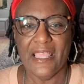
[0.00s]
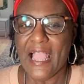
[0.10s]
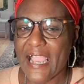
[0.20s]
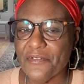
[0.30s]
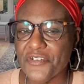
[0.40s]

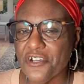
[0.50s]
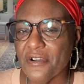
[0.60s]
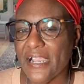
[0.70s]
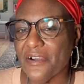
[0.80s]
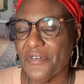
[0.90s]
Have you
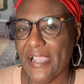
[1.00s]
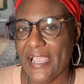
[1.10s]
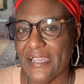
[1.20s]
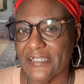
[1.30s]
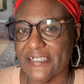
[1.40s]
ever
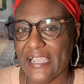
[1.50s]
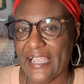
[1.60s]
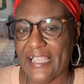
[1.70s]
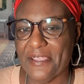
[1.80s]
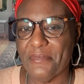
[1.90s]
had a
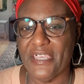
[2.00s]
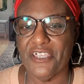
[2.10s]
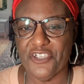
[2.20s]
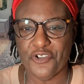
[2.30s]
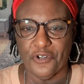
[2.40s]
time
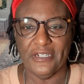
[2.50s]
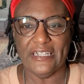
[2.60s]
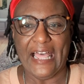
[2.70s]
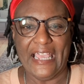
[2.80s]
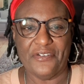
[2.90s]
in your
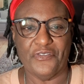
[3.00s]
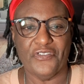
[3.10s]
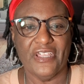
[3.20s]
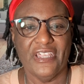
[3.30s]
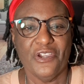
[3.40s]
life
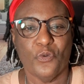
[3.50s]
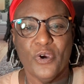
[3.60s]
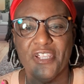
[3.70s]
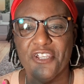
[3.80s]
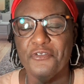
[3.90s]

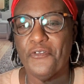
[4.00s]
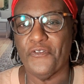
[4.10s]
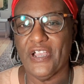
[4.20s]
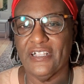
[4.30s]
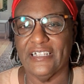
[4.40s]
where you
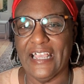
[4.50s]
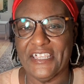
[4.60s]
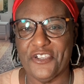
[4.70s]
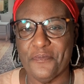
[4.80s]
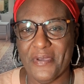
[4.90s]
felt
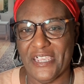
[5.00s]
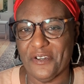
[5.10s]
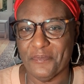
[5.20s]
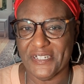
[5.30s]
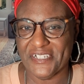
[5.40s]
like you made
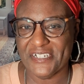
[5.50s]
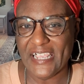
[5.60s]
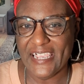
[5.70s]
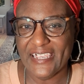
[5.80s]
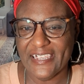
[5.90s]
a
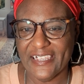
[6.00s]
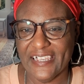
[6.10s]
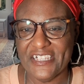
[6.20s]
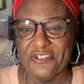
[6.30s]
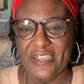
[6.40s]
mistake
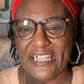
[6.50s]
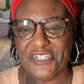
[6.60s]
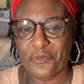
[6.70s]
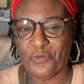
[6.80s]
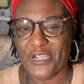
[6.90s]
and you got
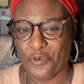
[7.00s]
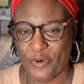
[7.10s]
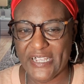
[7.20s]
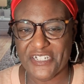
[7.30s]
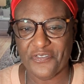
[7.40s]
some
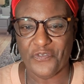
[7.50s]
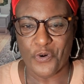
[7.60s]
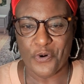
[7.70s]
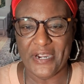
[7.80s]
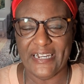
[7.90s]
regrets
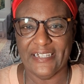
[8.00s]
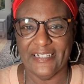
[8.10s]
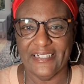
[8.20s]
for it?